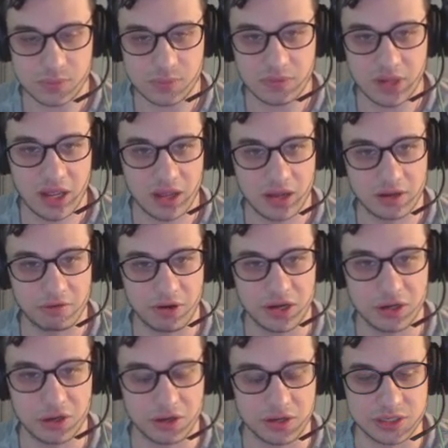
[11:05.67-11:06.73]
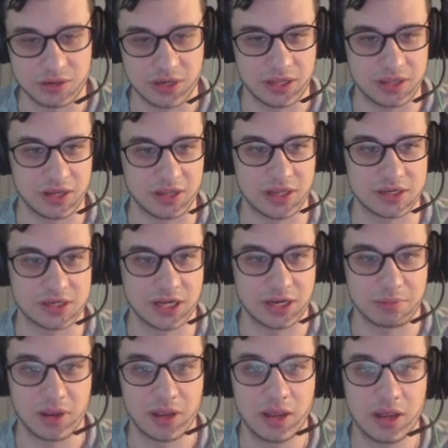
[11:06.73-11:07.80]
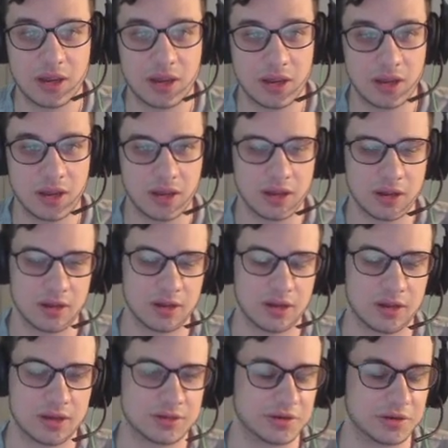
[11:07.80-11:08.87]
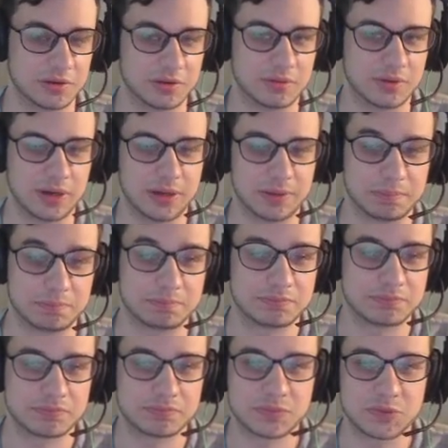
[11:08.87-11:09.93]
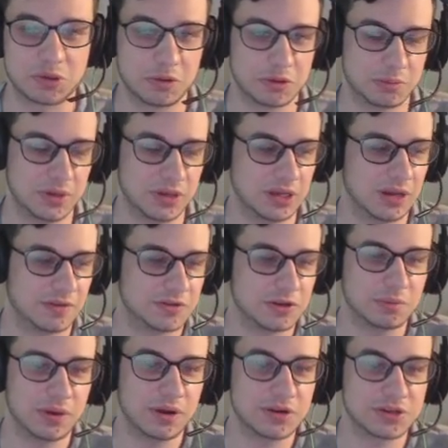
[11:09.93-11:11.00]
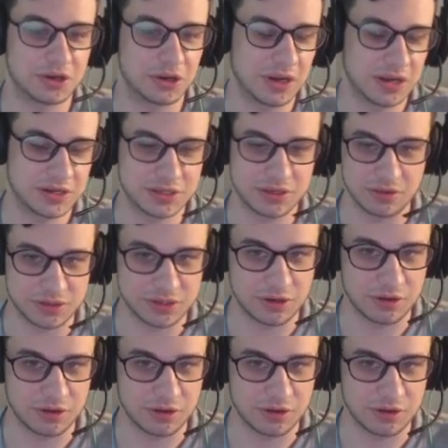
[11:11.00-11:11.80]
and green couldn't do anything in that time. So ultimately, if two players are against you, there's